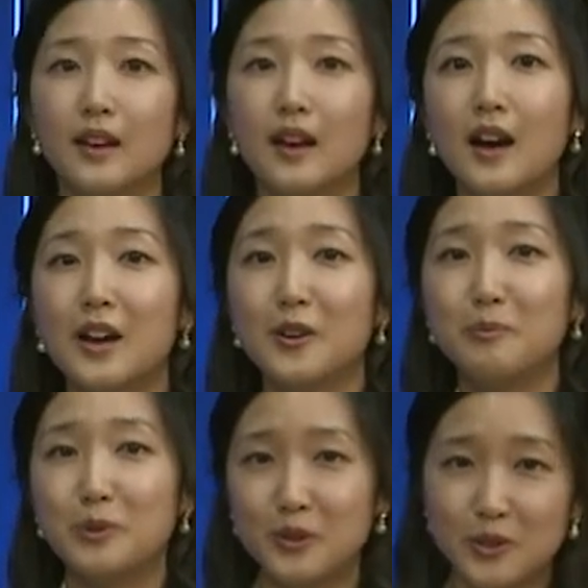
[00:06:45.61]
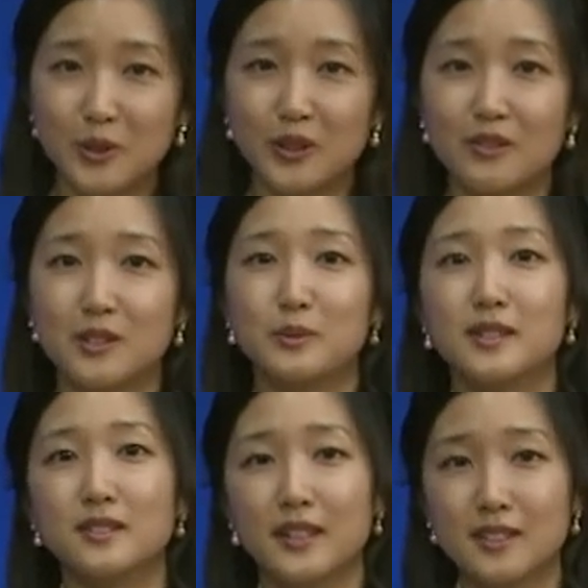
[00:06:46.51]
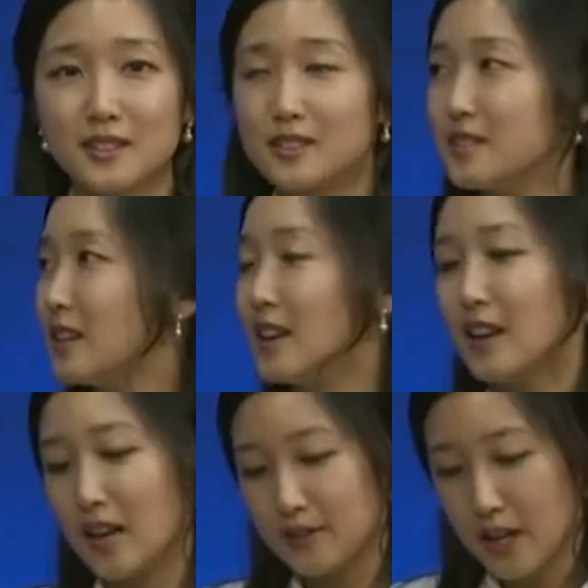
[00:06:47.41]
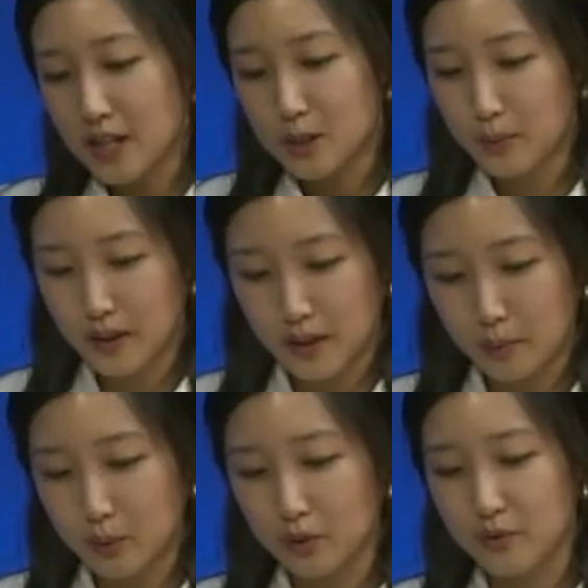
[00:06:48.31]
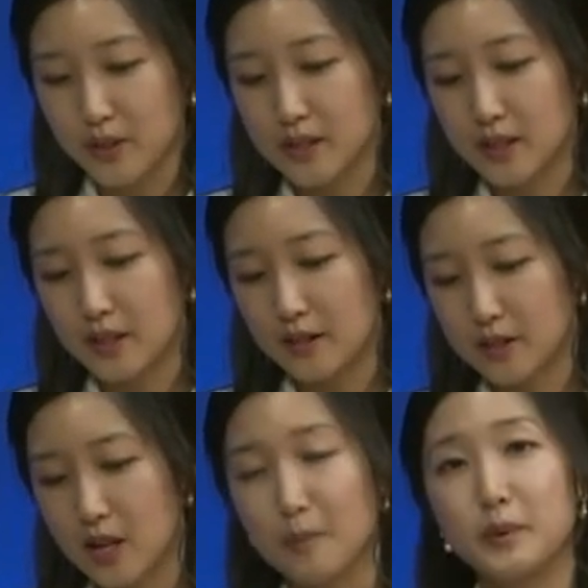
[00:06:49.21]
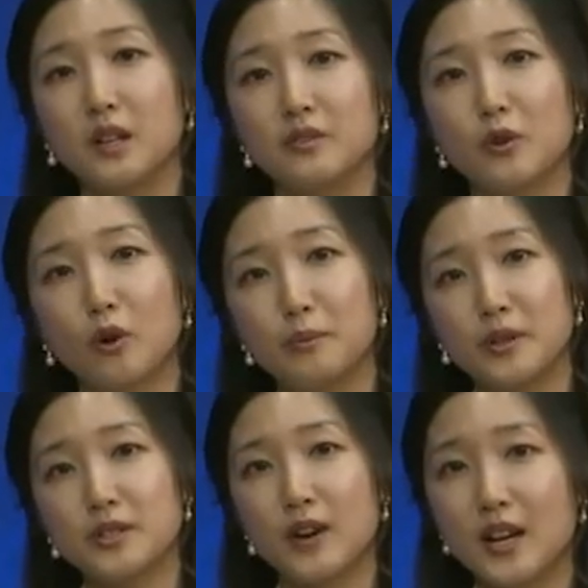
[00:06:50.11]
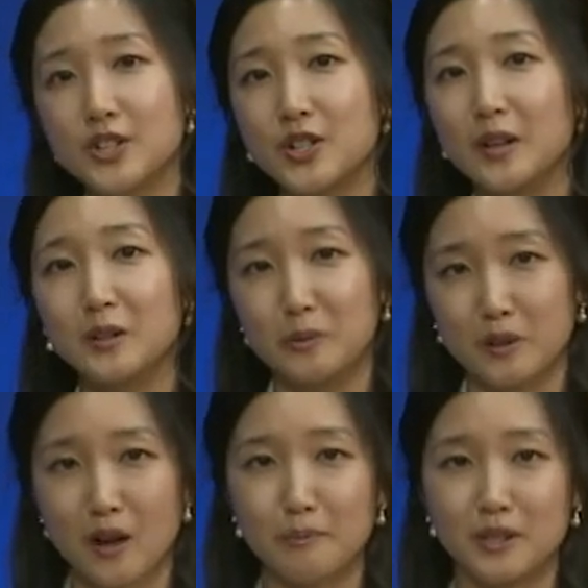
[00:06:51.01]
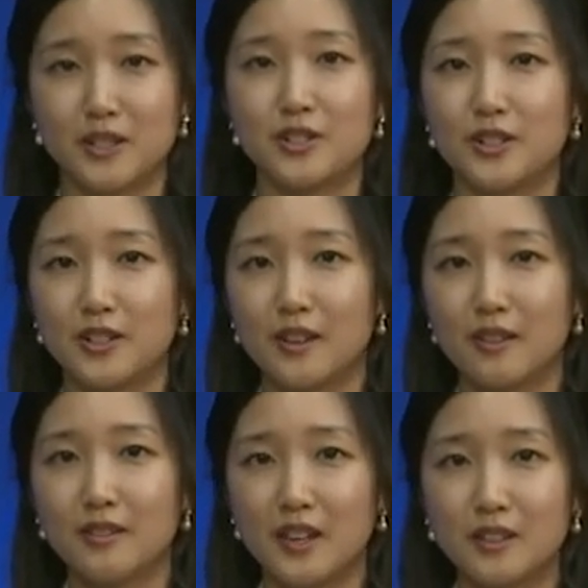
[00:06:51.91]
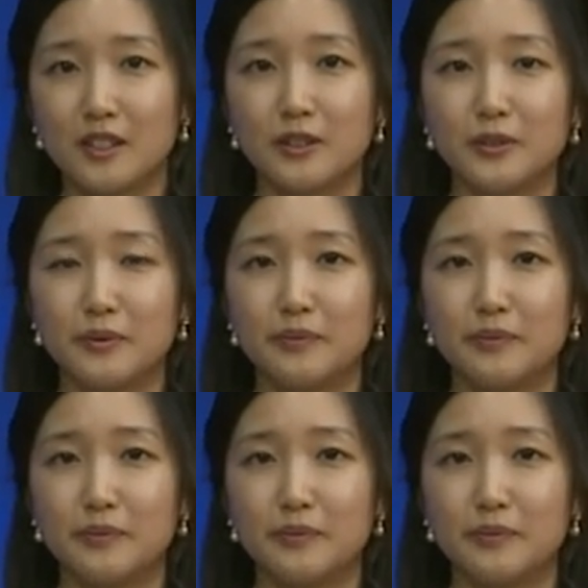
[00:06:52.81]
I hope you enjoyed this week's lesson, and next week we'll visit the topic of corporate strategy and global competition. Thank you.